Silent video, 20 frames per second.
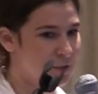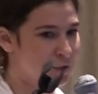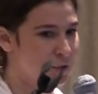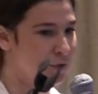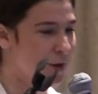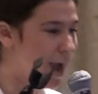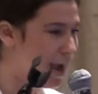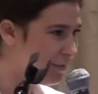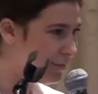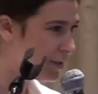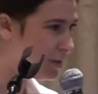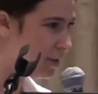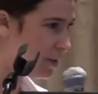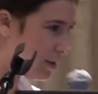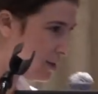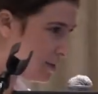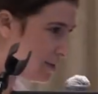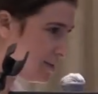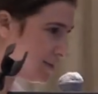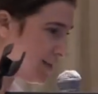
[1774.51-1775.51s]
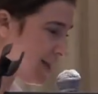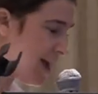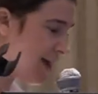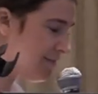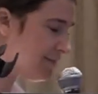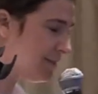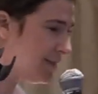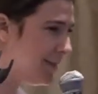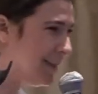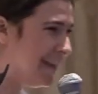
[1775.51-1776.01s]
traffickers
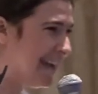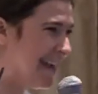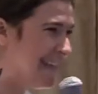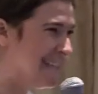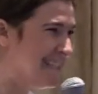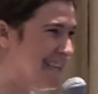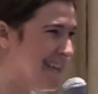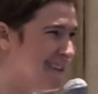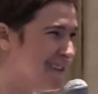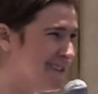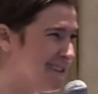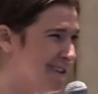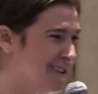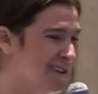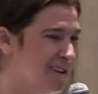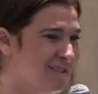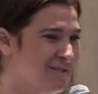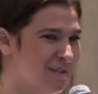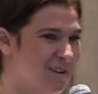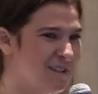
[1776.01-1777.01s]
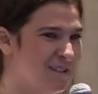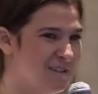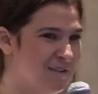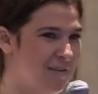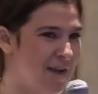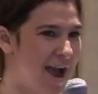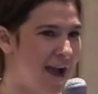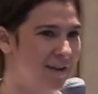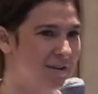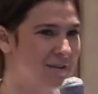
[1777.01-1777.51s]
have the identical risk
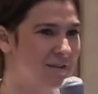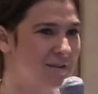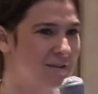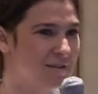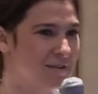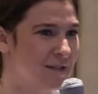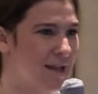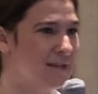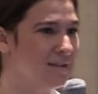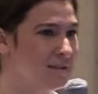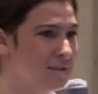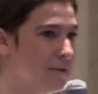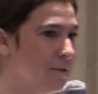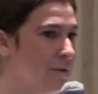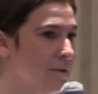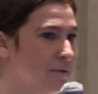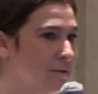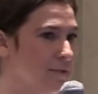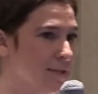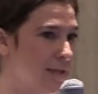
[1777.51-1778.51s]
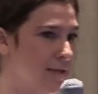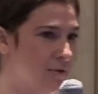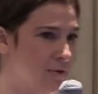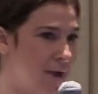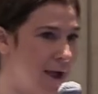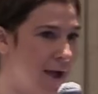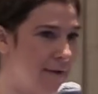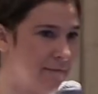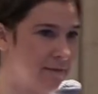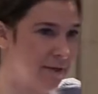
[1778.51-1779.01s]
factors as those they
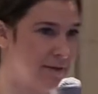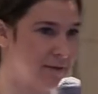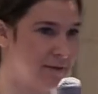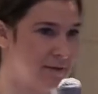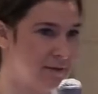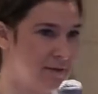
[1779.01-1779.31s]
traffic.